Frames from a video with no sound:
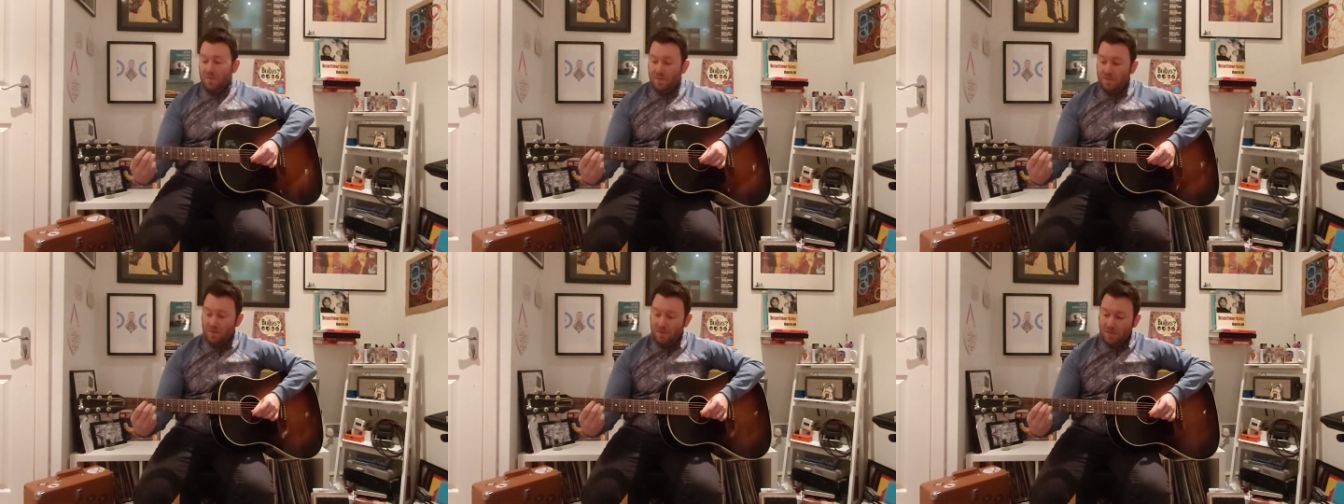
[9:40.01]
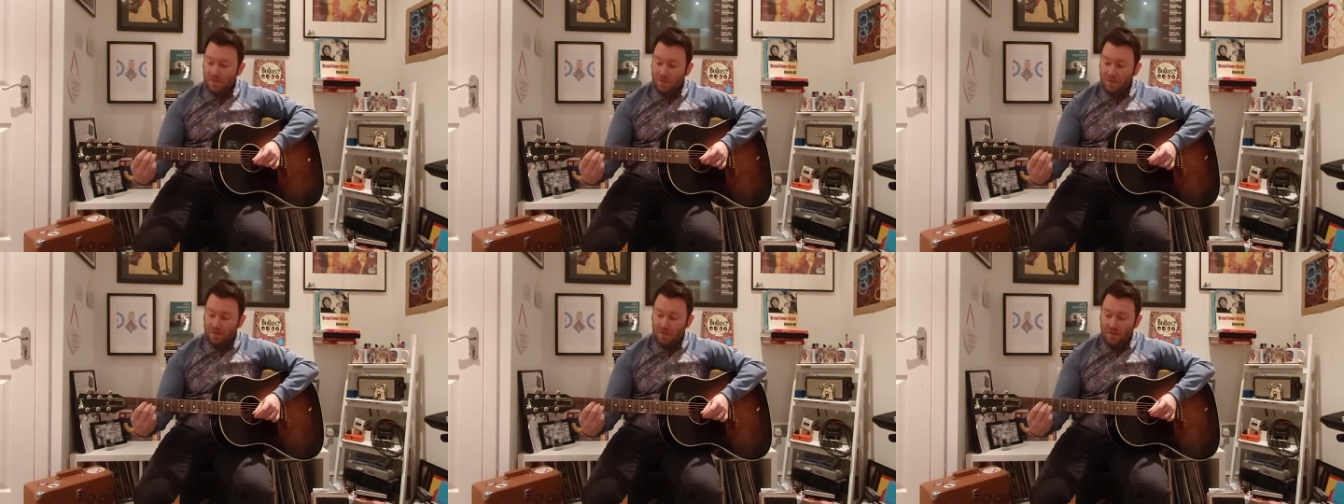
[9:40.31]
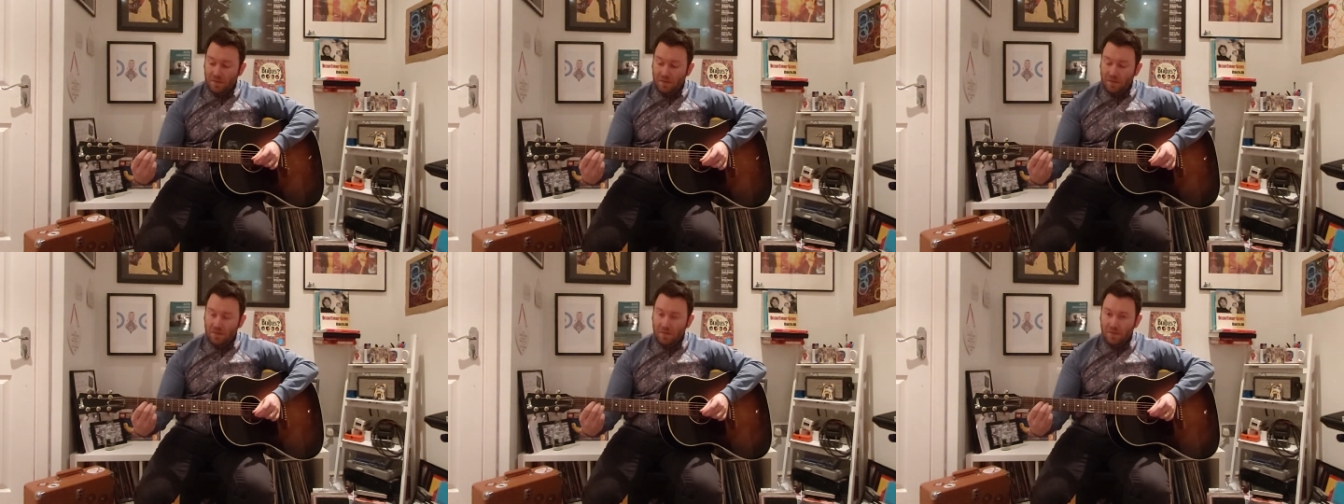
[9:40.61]

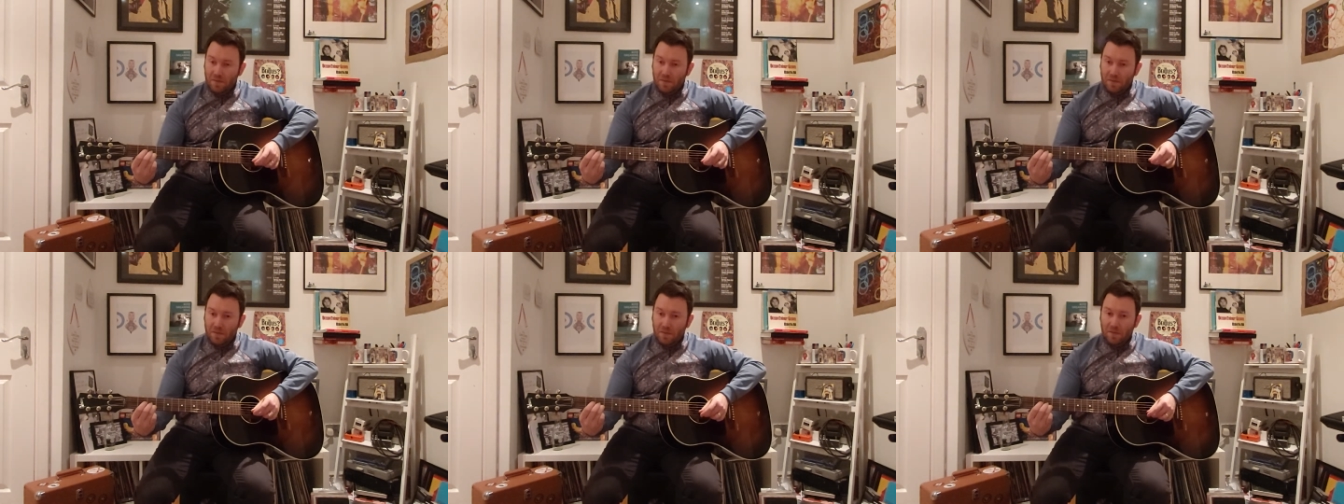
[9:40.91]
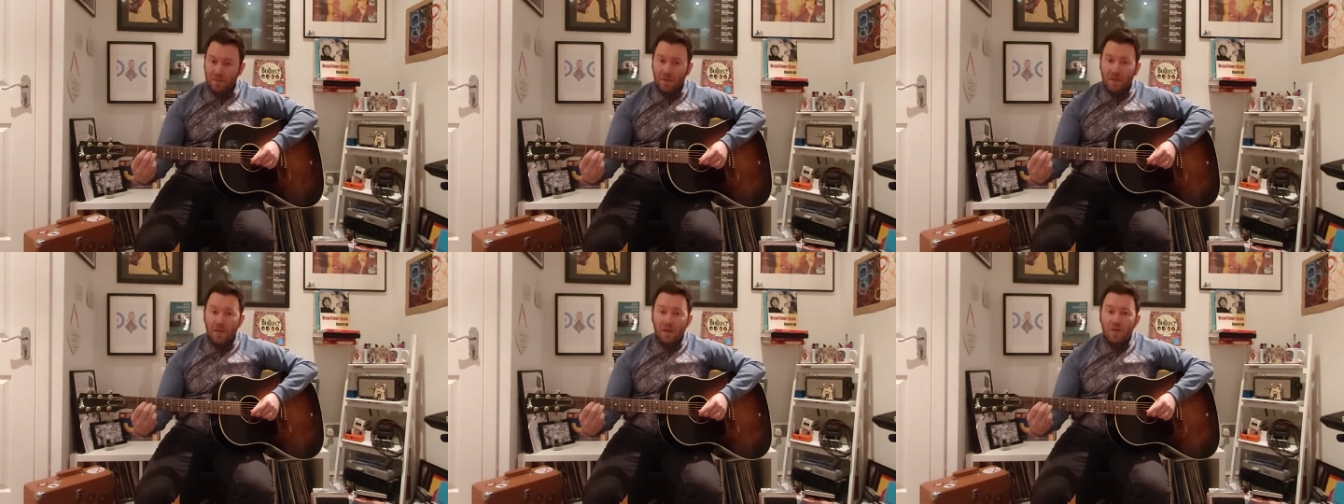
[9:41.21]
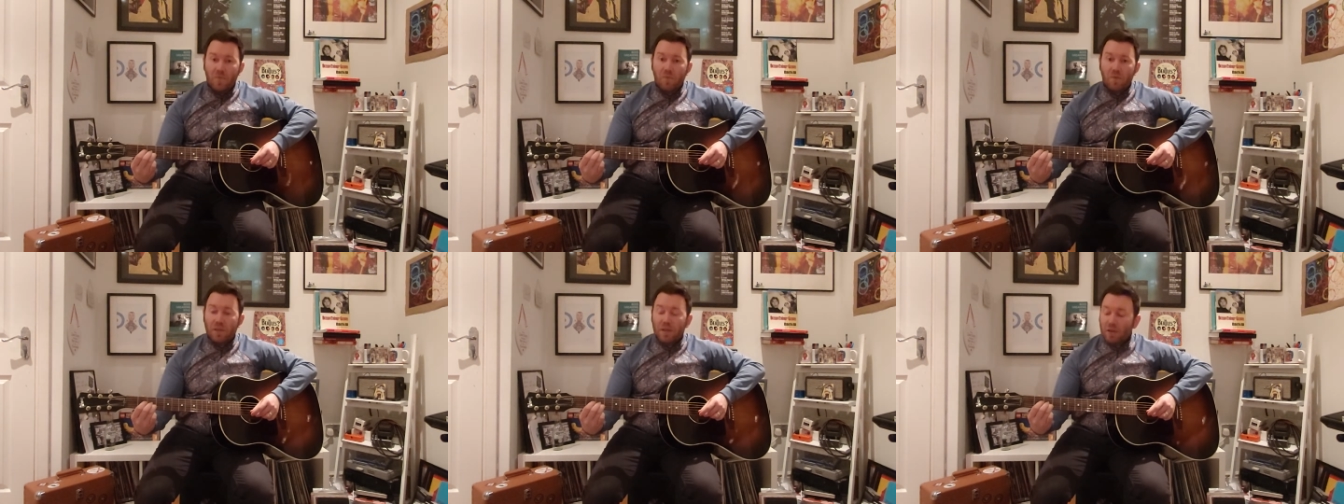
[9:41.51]
We're
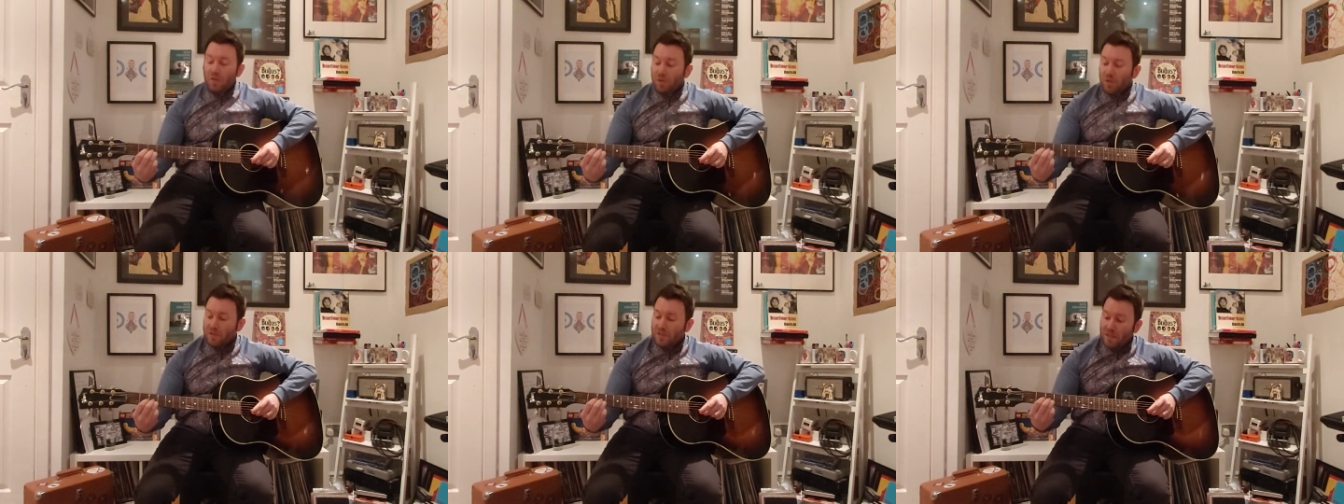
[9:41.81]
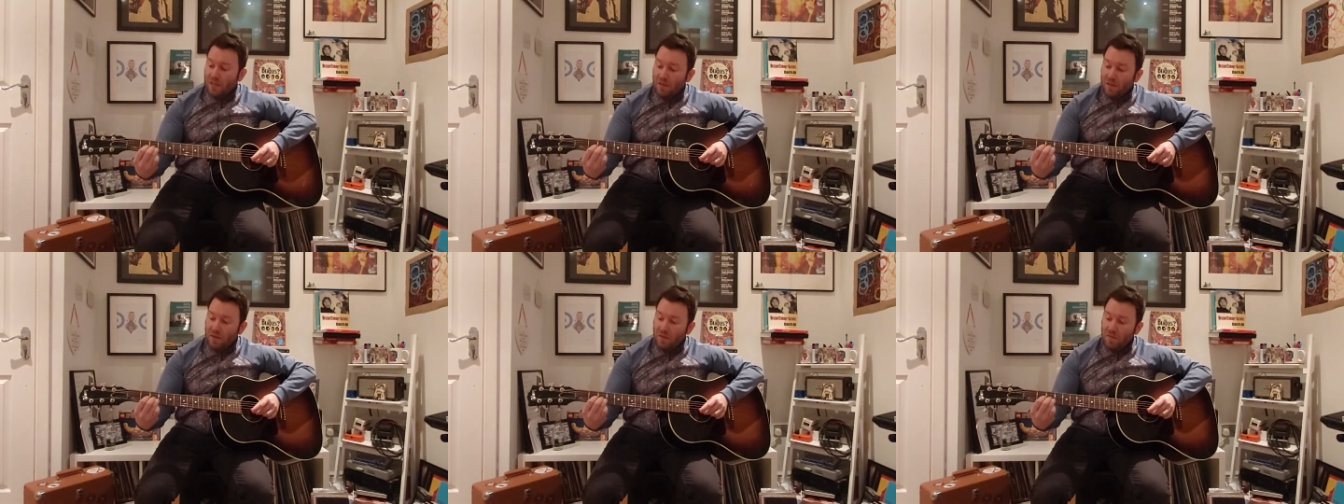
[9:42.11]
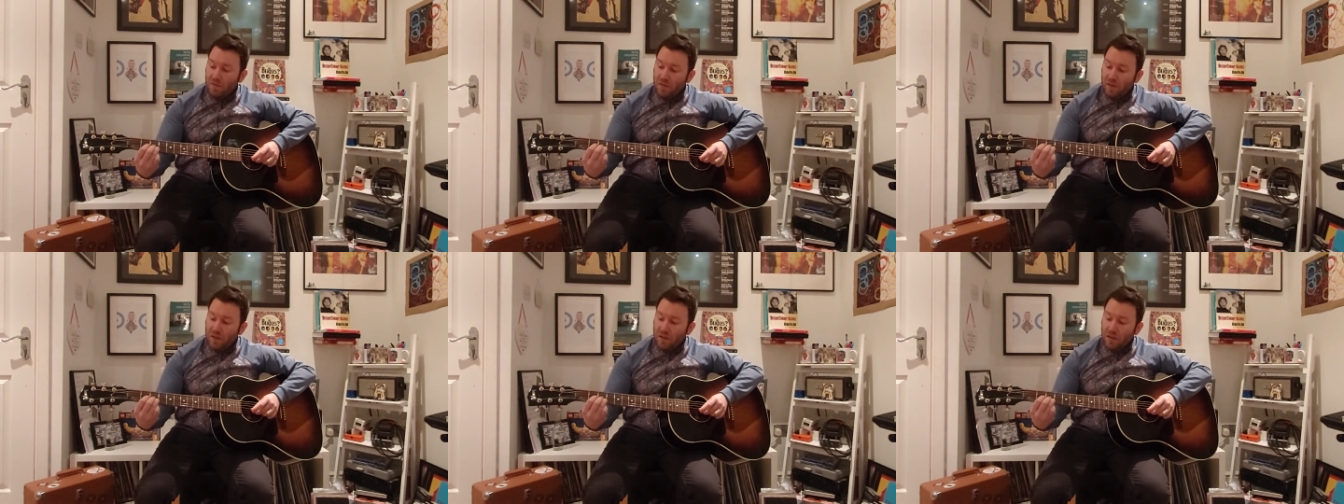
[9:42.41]
then going to take
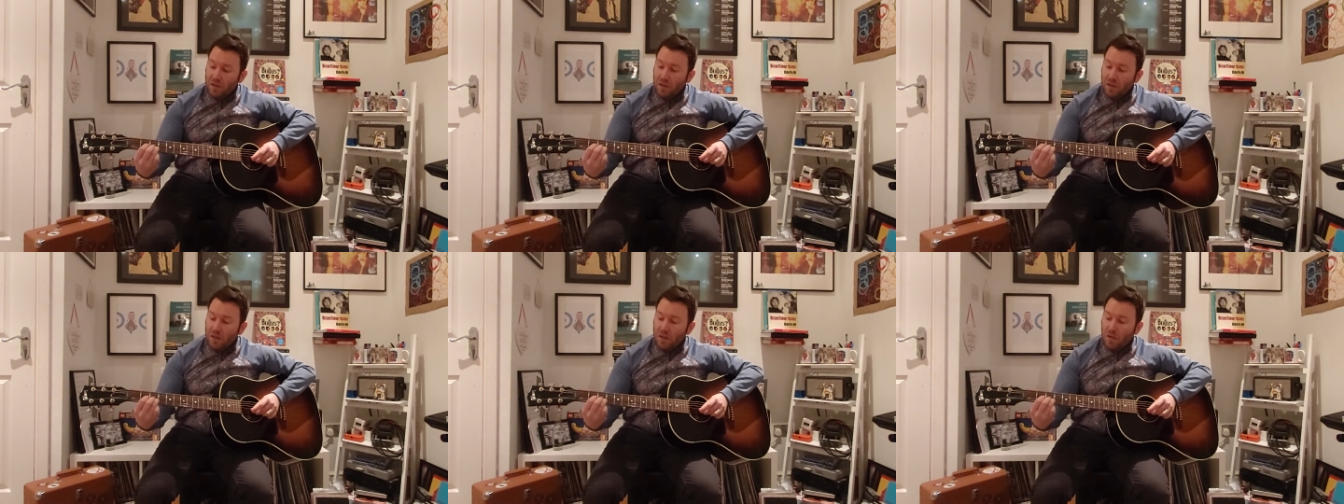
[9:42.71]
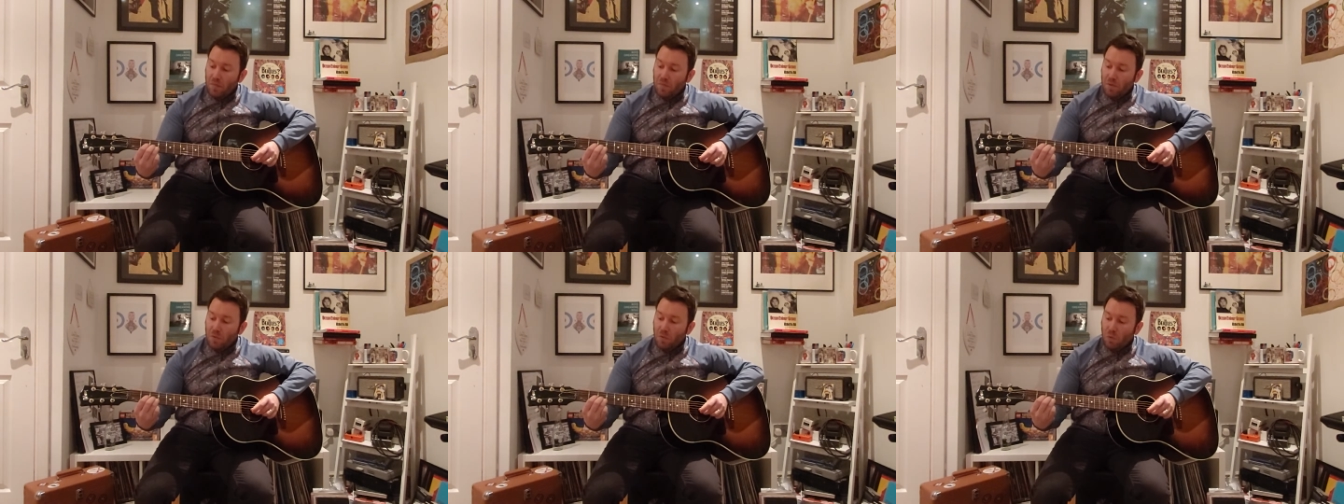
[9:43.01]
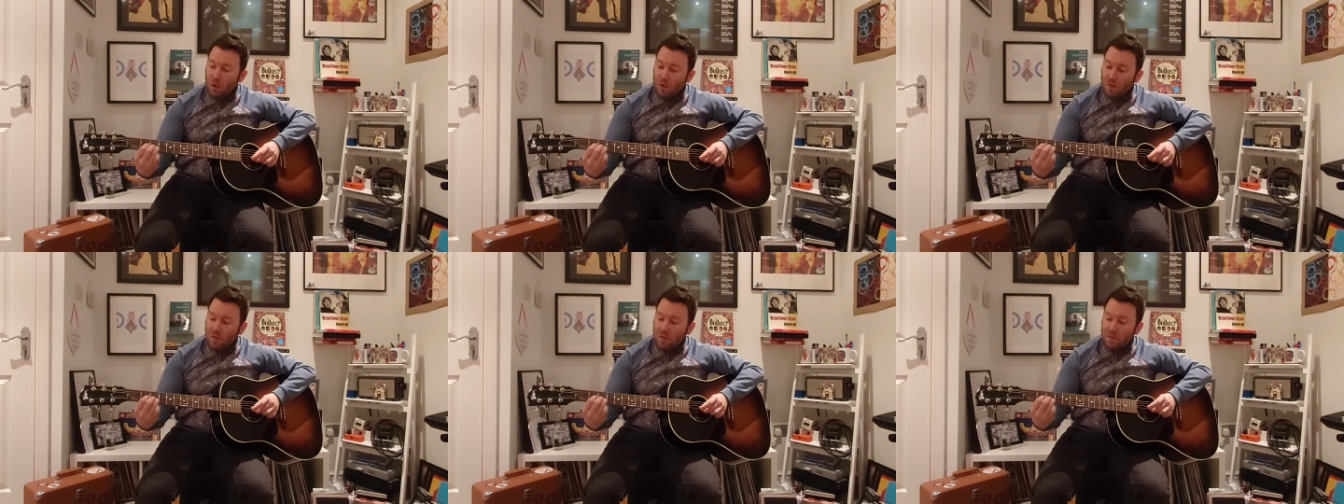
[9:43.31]
finger number
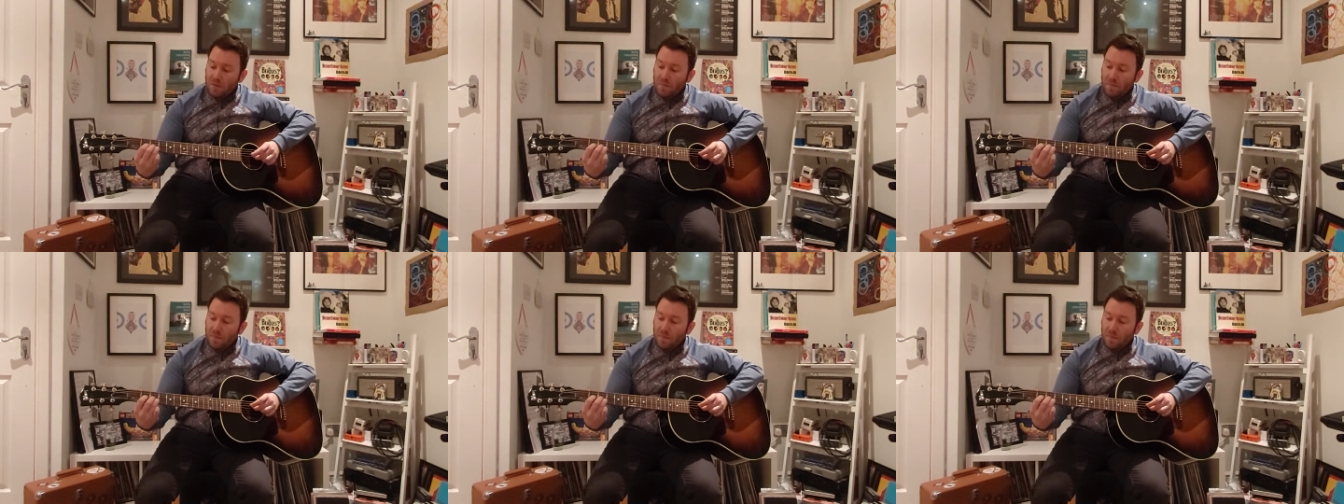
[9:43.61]
1,